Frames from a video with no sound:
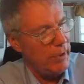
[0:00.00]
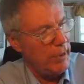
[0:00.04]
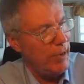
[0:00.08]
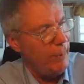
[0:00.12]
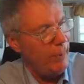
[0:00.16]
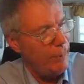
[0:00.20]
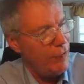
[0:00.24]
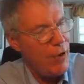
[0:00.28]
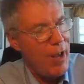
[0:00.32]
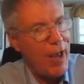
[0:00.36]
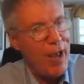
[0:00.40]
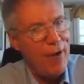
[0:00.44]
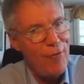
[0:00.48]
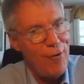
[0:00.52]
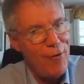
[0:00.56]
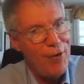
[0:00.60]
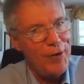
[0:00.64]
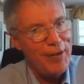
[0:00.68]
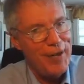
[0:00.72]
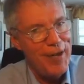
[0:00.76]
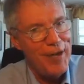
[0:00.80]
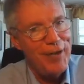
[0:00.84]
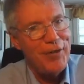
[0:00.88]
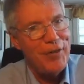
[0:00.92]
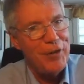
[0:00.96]
If you have
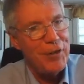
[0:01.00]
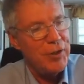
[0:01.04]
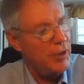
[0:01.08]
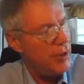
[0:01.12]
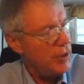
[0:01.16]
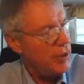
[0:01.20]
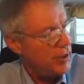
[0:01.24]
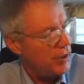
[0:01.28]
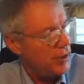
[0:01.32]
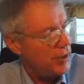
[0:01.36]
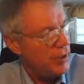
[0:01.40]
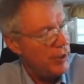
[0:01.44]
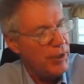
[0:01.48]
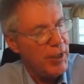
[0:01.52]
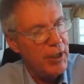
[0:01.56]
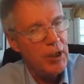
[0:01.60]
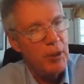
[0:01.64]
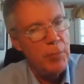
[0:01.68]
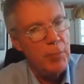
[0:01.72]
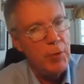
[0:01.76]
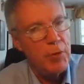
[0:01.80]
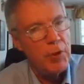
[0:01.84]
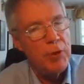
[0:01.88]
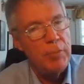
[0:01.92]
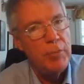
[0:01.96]
all the others, this is the
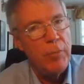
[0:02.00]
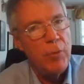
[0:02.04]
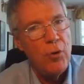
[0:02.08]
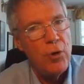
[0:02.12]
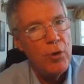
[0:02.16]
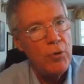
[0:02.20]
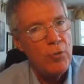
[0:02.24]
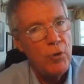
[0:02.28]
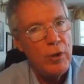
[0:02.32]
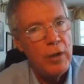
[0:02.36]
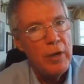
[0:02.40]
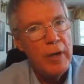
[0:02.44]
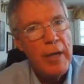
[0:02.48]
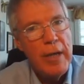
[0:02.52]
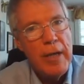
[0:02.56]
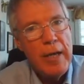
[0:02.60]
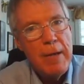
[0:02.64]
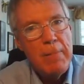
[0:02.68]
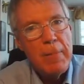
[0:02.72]
single most important one,